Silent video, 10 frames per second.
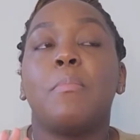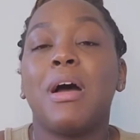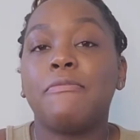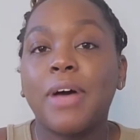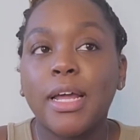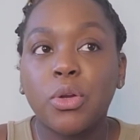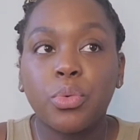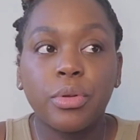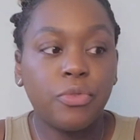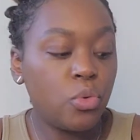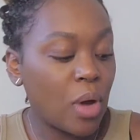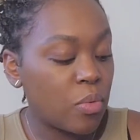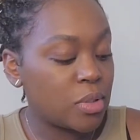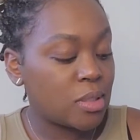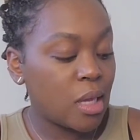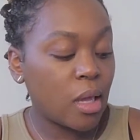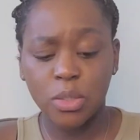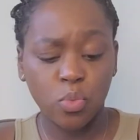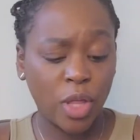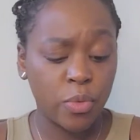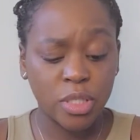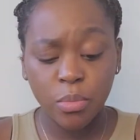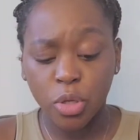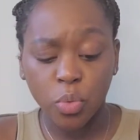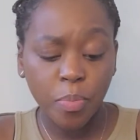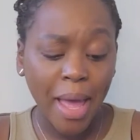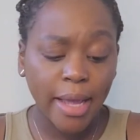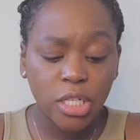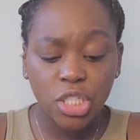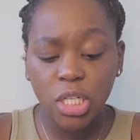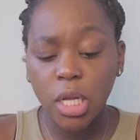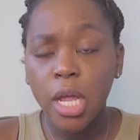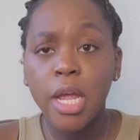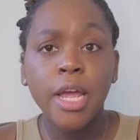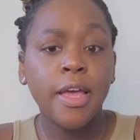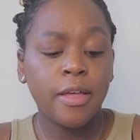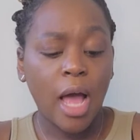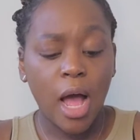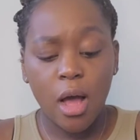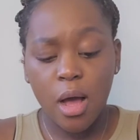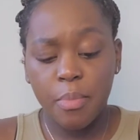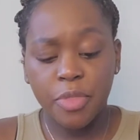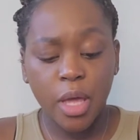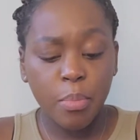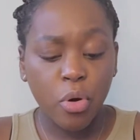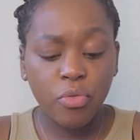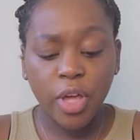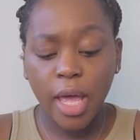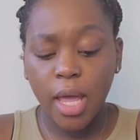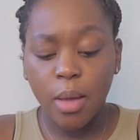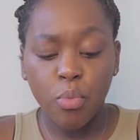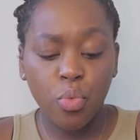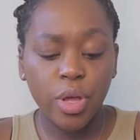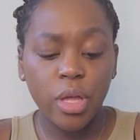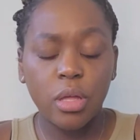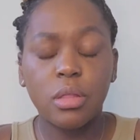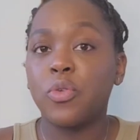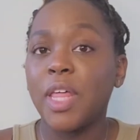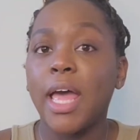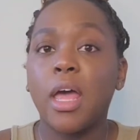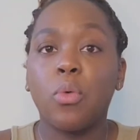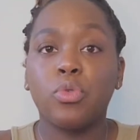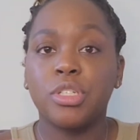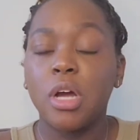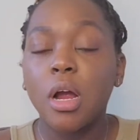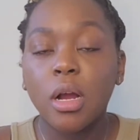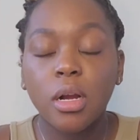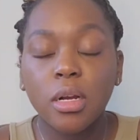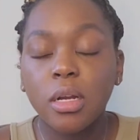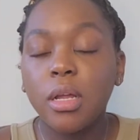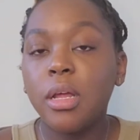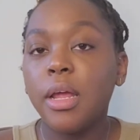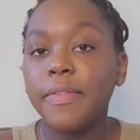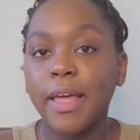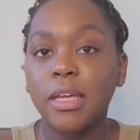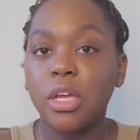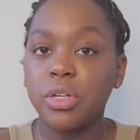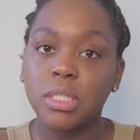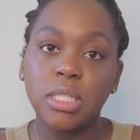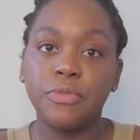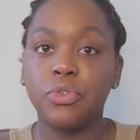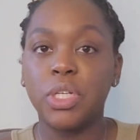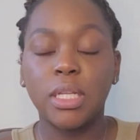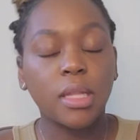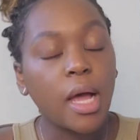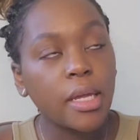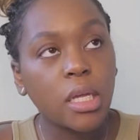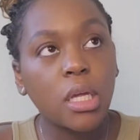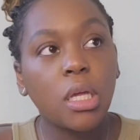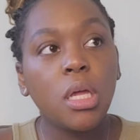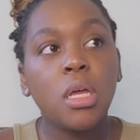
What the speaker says: my final review, I would say they were similar with packaging. They both came with that return and that guarantee if you didn't like it.